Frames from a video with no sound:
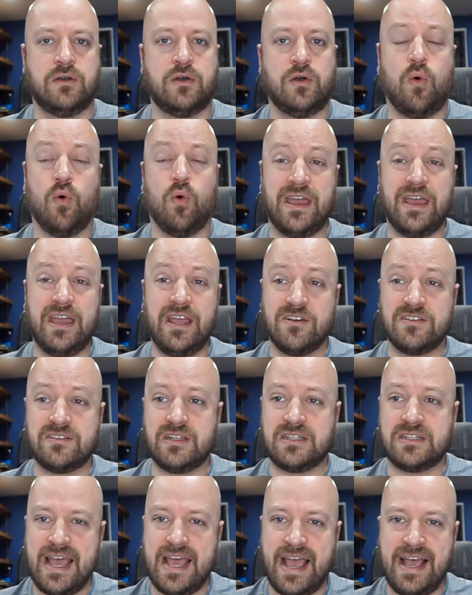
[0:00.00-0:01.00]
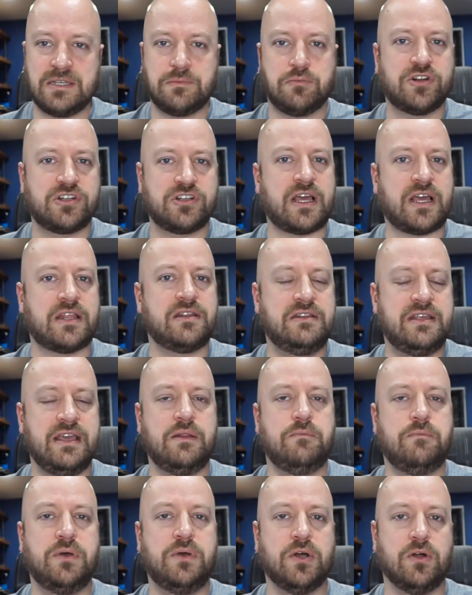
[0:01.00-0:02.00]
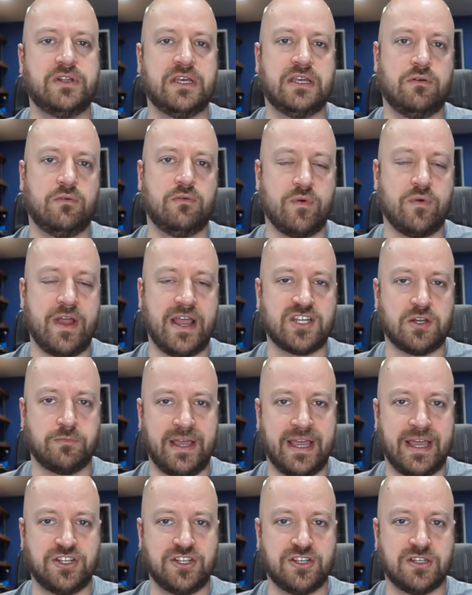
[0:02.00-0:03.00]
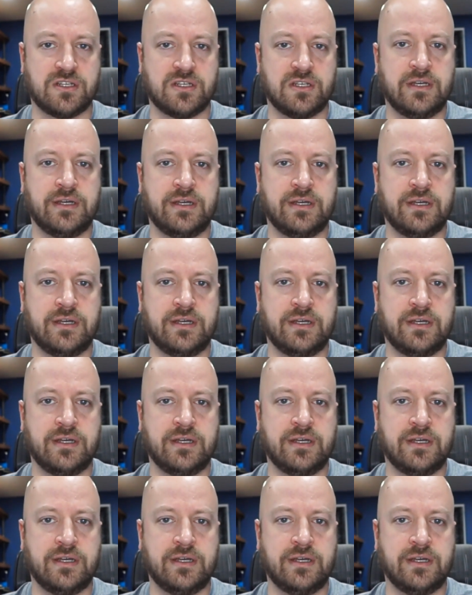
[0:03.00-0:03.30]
Or here's the test project I did building Razor pages.